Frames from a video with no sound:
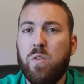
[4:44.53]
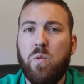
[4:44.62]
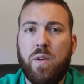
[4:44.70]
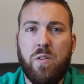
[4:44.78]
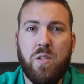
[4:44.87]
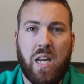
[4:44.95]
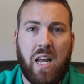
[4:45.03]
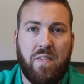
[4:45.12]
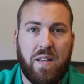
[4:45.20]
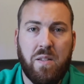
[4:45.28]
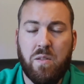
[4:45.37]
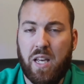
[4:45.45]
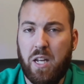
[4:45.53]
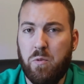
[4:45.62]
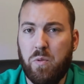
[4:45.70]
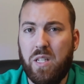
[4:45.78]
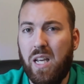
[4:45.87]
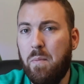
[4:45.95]
understand that
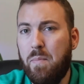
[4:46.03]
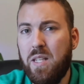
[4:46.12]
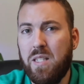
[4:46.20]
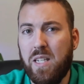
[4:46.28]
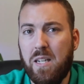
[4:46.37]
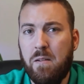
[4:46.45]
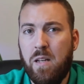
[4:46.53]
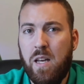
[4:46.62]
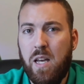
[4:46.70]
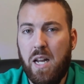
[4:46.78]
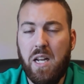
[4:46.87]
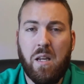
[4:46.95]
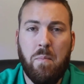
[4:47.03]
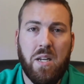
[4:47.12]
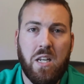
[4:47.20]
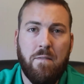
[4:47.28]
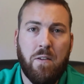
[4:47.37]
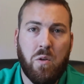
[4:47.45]
schedules get busy, and it can be
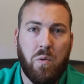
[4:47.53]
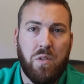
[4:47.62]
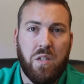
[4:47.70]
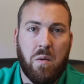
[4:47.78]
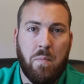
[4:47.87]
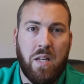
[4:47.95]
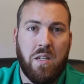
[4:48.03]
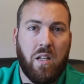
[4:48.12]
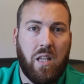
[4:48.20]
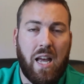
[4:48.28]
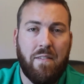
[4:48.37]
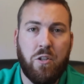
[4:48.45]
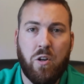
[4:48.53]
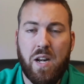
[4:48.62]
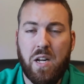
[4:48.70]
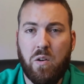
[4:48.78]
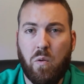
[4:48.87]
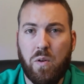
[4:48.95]
difficult to commit to live
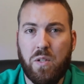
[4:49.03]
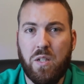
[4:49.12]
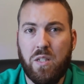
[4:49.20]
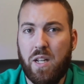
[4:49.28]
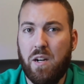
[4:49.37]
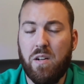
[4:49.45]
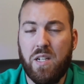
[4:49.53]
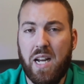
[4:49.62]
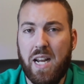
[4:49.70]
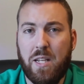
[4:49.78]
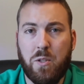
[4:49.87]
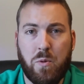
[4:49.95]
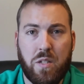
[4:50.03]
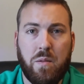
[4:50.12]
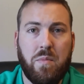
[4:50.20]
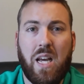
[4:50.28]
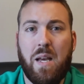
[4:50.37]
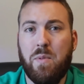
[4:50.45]
training courses that are days or
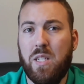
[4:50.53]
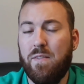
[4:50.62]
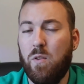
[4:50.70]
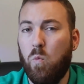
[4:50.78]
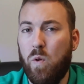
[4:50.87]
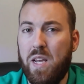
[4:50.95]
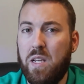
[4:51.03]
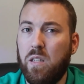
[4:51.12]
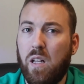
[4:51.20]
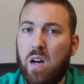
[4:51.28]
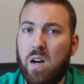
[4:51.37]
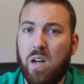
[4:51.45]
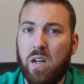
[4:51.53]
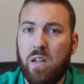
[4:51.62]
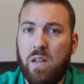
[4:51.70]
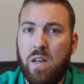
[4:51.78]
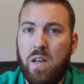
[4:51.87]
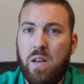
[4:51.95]
sometimes even weeks long.
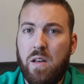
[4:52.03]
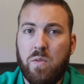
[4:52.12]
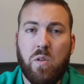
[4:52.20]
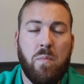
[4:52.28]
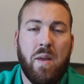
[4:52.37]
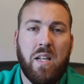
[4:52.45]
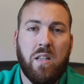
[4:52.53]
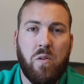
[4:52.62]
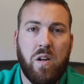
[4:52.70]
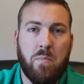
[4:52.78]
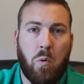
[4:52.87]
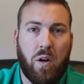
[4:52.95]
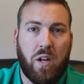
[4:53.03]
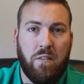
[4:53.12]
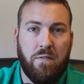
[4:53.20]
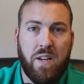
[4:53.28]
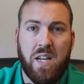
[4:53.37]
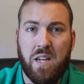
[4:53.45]
So to make learning more
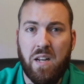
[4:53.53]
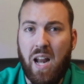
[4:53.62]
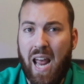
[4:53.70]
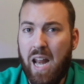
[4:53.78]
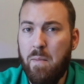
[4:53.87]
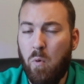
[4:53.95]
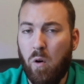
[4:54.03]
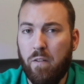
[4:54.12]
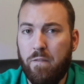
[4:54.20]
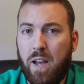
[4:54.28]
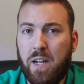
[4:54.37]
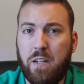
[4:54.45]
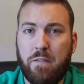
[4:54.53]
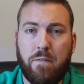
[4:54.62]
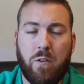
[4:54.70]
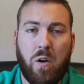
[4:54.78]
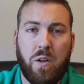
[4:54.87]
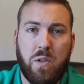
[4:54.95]
convenient and more effective
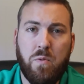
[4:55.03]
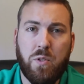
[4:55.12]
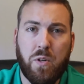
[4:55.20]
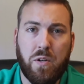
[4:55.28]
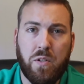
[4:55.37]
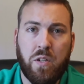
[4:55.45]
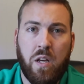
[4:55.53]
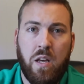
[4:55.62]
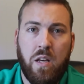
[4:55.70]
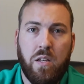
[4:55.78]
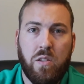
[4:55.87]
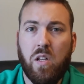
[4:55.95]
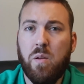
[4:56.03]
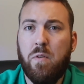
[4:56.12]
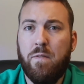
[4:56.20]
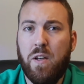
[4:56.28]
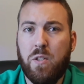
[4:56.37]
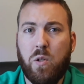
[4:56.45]
for our users,
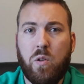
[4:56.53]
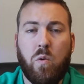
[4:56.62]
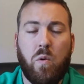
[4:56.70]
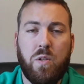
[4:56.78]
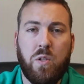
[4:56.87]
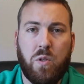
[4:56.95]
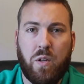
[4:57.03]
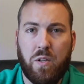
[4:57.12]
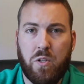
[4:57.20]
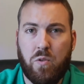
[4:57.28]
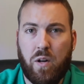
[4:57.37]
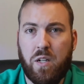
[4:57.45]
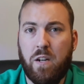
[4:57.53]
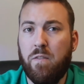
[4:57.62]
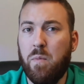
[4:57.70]
SolidProfessor courses are constructed from a